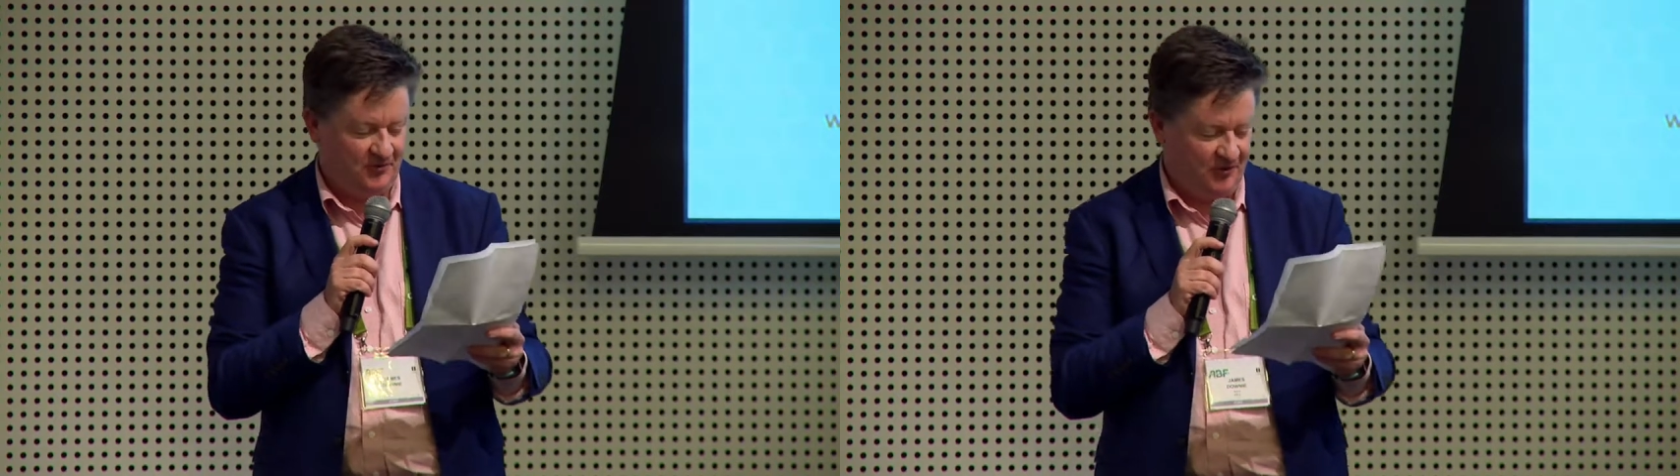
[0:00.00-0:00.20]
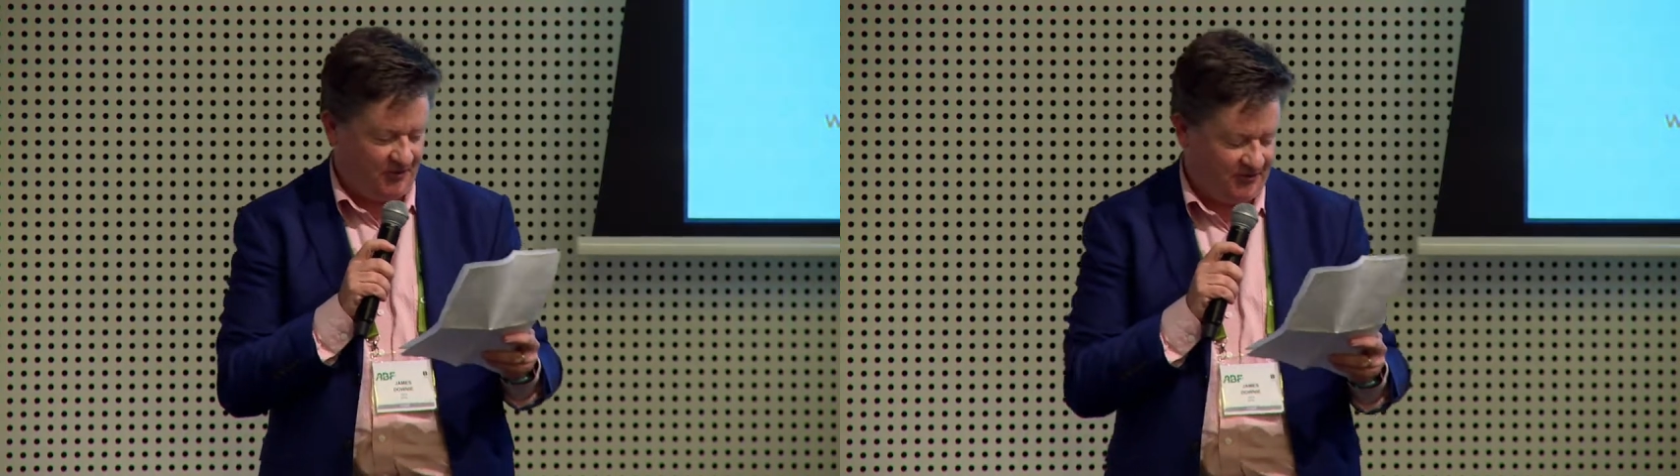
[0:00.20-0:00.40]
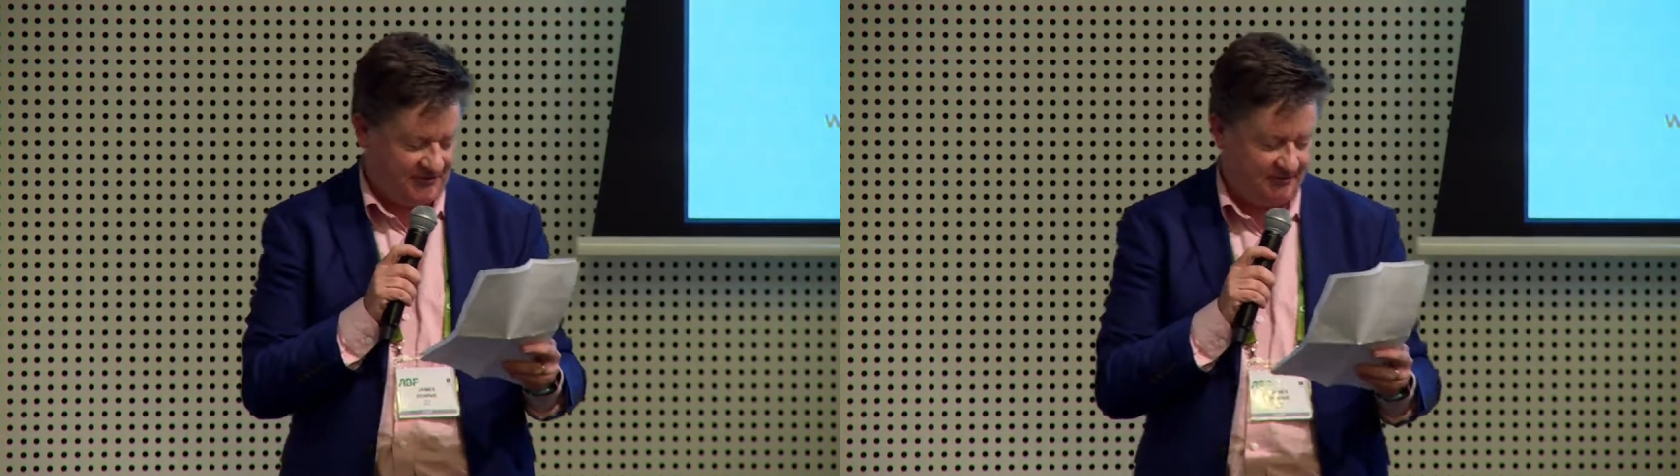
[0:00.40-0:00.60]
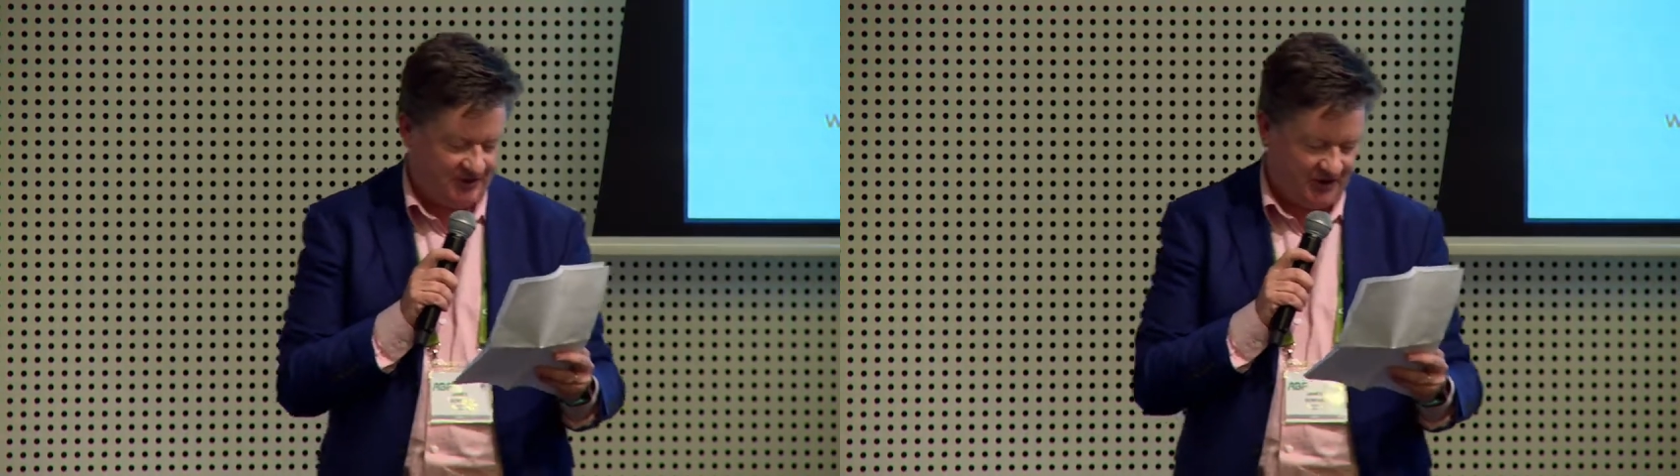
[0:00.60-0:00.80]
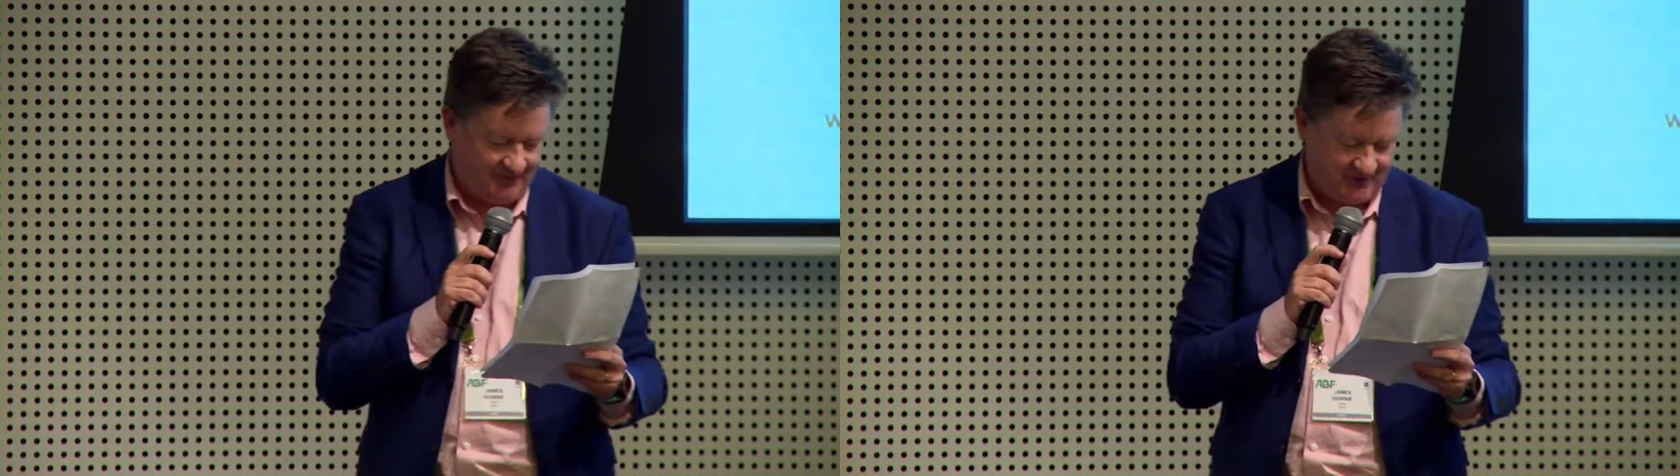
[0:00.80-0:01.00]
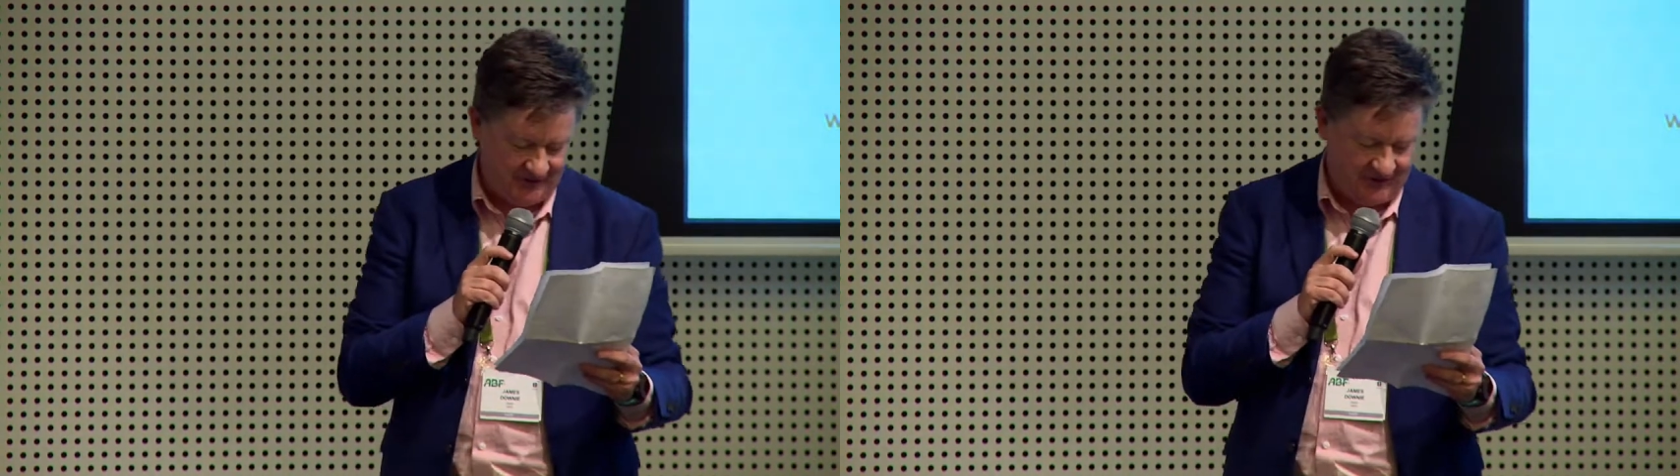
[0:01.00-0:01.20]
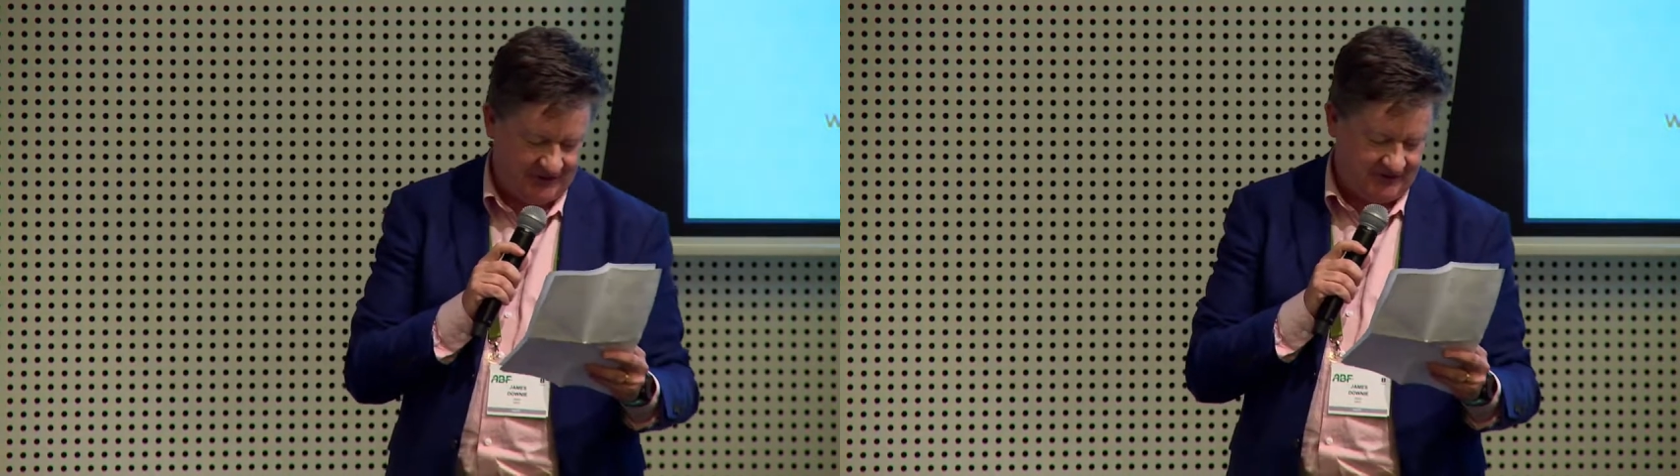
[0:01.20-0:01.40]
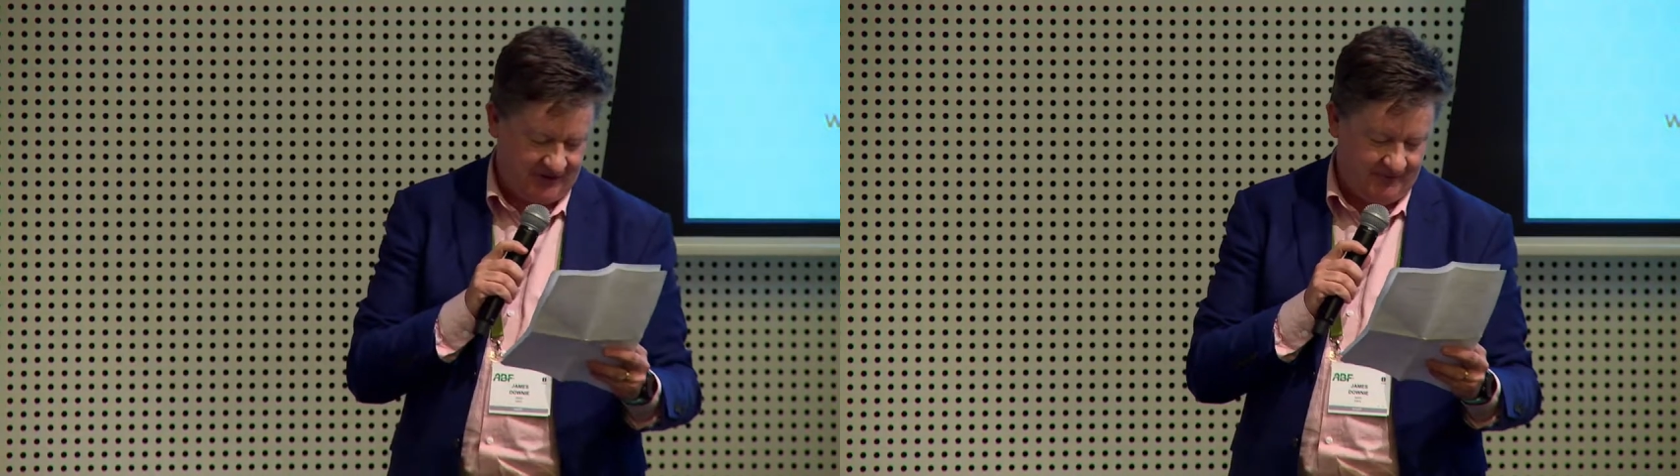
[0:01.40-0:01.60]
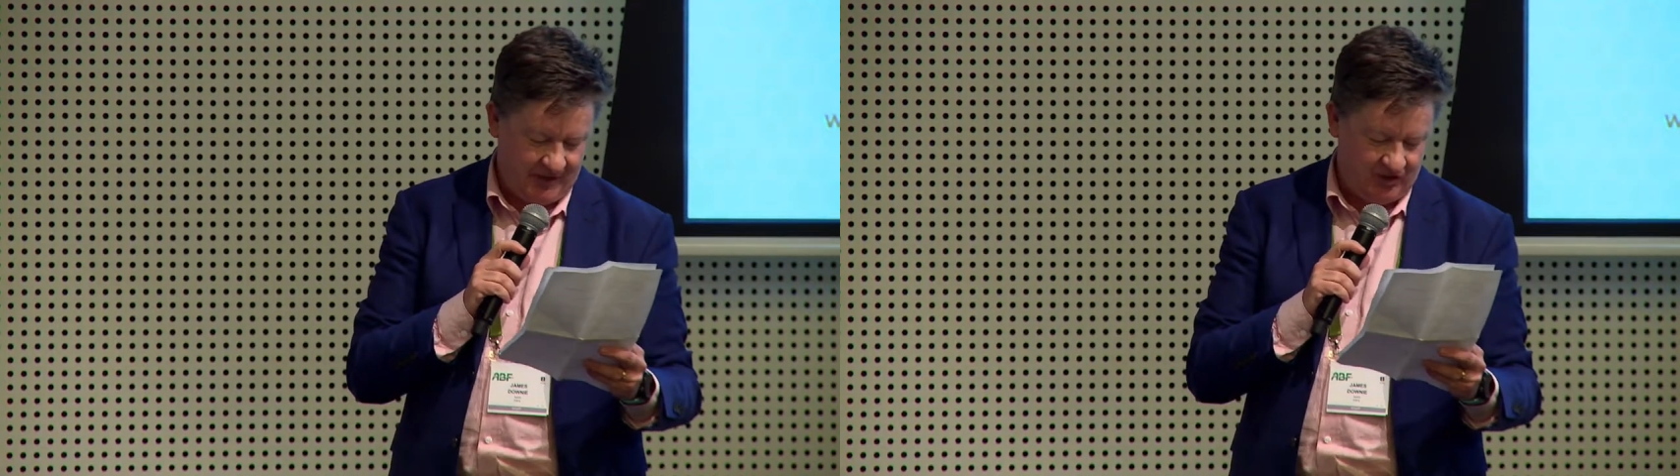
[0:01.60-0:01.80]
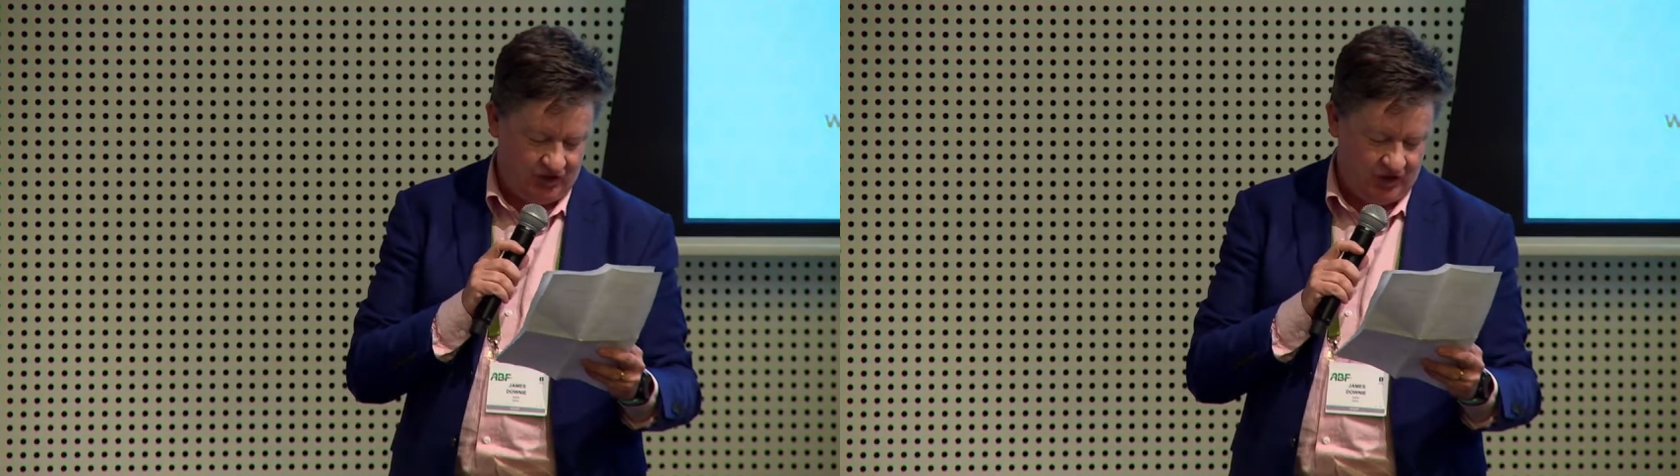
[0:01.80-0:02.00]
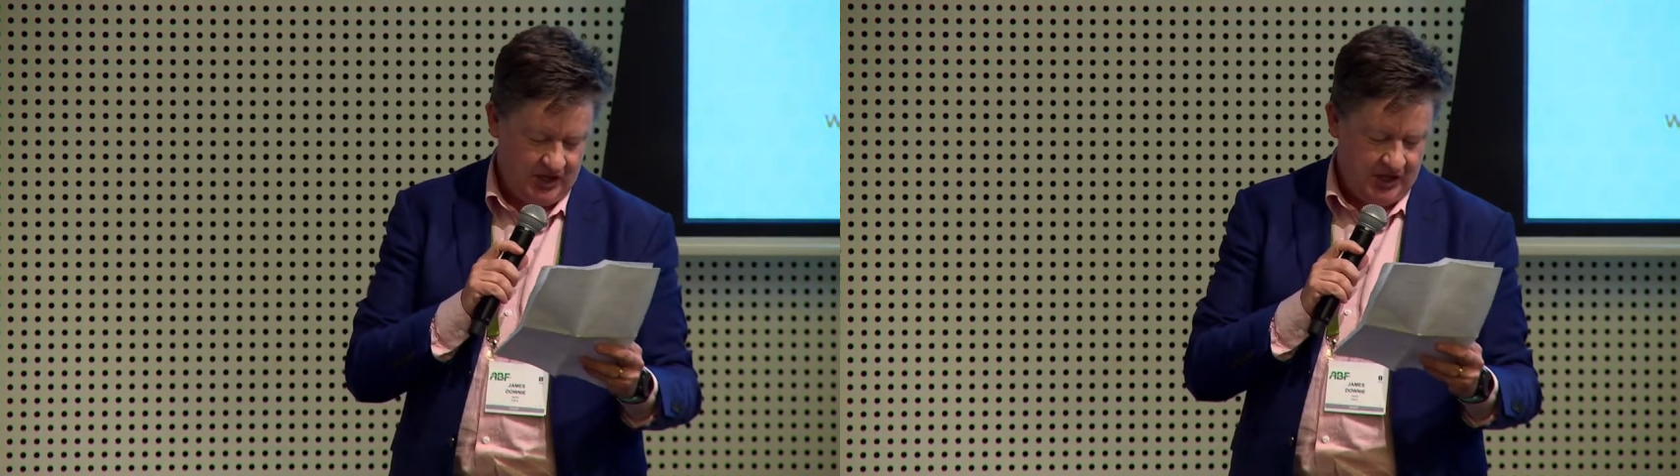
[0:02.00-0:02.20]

to work with sometimes, so thanks very much.